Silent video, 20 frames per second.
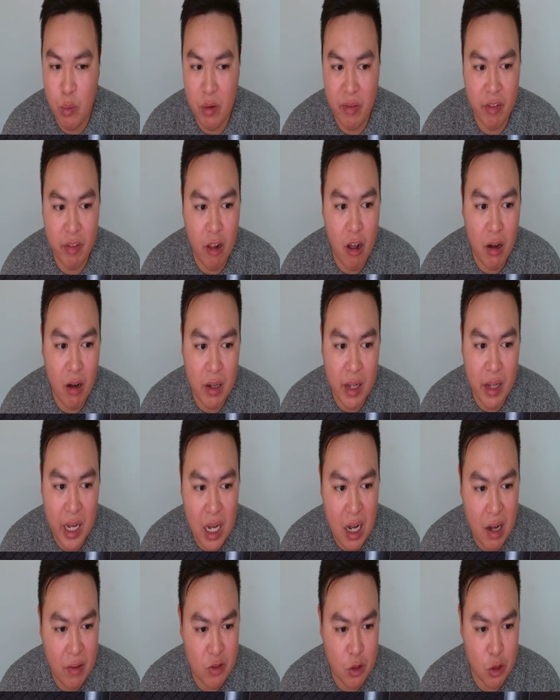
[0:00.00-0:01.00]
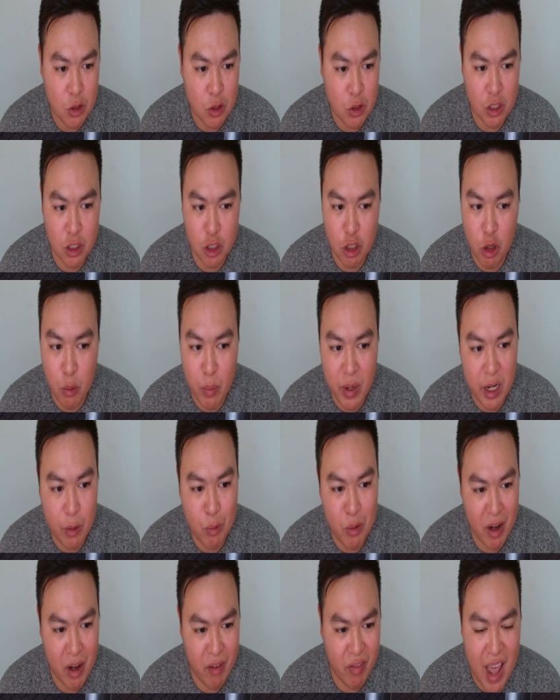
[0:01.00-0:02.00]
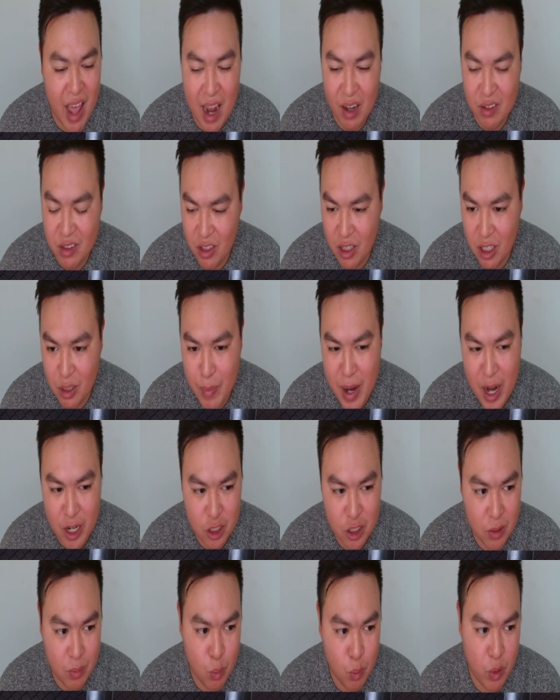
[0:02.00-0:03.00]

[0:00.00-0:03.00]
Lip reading: with long layoffs are just too many red flags in this matchup